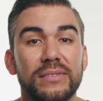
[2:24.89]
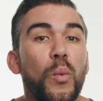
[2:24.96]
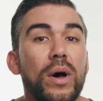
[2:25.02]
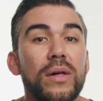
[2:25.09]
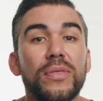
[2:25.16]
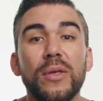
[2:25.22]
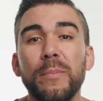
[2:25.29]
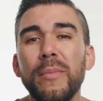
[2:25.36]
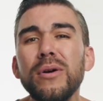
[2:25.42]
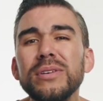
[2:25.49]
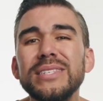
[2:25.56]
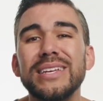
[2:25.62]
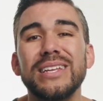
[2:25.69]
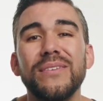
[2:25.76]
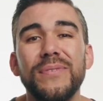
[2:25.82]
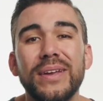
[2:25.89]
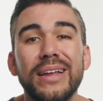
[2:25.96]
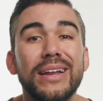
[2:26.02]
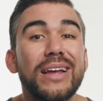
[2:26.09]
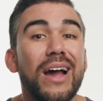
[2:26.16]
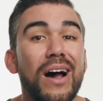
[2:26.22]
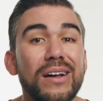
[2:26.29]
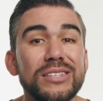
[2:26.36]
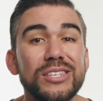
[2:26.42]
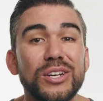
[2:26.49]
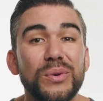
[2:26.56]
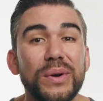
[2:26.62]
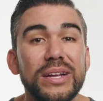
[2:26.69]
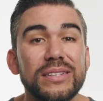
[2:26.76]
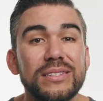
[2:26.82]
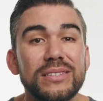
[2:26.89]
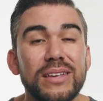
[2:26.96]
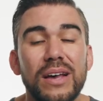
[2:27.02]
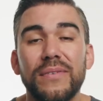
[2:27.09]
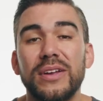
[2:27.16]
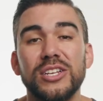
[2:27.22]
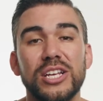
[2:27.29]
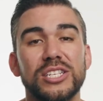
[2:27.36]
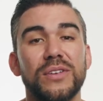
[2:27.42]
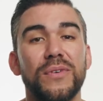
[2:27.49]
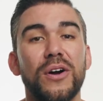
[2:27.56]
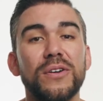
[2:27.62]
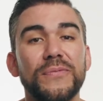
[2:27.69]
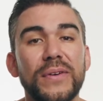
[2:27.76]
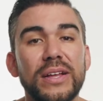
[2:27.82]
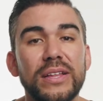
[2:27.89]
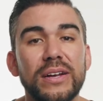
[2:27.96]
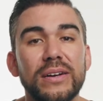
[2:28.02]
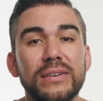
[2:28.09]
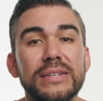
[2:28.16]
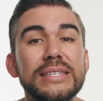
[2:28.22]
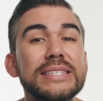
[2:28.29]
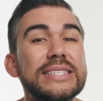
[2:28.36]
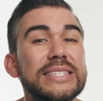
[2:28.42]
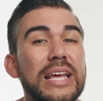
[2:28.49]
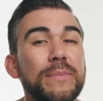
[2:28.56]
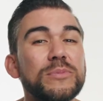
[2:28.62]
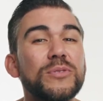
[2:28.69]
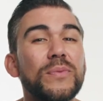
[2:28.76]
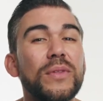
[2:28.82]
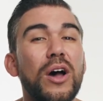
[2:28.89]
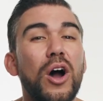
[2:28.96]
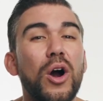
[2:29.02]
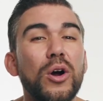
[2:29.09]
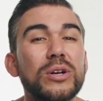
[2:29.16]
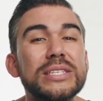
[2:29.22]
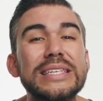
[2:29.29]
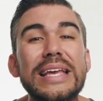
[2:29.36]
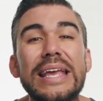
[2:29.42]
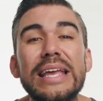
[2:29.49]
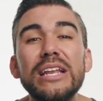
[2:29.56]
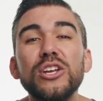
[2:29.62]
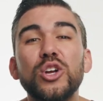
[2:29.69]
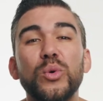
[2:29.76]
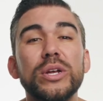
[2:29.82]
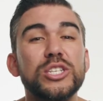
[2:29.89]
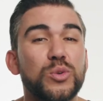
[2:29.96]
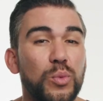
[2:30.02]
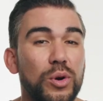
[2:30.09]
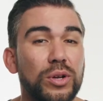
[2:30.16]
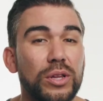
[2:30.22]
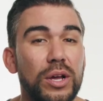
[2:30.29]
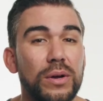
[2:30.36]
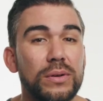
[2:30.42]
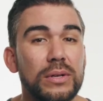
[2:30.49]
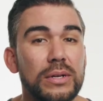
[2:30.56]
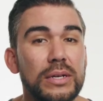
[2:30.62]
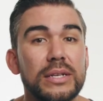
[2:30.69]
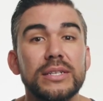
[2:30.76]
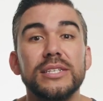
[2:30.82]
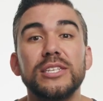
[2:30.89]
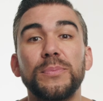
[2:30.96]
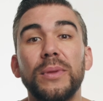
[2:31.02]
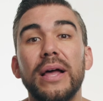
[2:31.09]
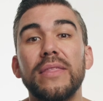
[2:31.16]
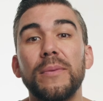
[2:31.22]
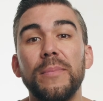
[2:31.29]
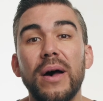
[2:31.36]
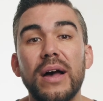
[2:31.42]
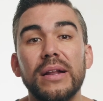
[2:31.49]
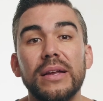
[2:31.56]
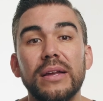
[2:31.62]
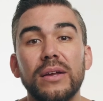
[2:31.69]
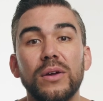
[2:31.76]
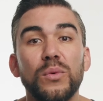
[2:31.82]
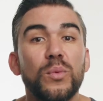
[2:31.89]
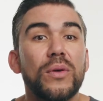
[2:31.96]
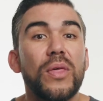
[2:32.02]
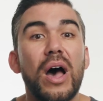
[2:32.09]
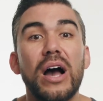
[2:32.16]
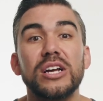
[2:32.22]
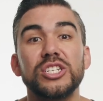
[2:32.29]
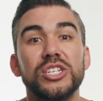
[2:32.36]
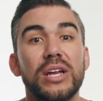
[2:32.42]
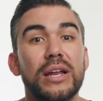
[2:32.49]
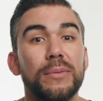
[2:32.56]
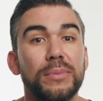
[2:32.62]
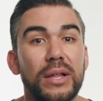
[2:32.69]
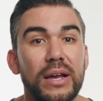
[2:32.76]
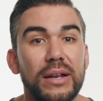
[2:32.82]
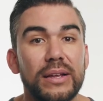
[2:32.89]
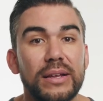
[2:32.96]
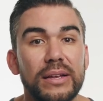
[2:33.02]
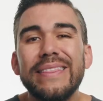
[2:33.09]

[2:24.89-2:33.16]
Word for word: Well, the most significant consequence of congestive heart failure stems from the heart's increased workload to supply the body with oxygenated blood.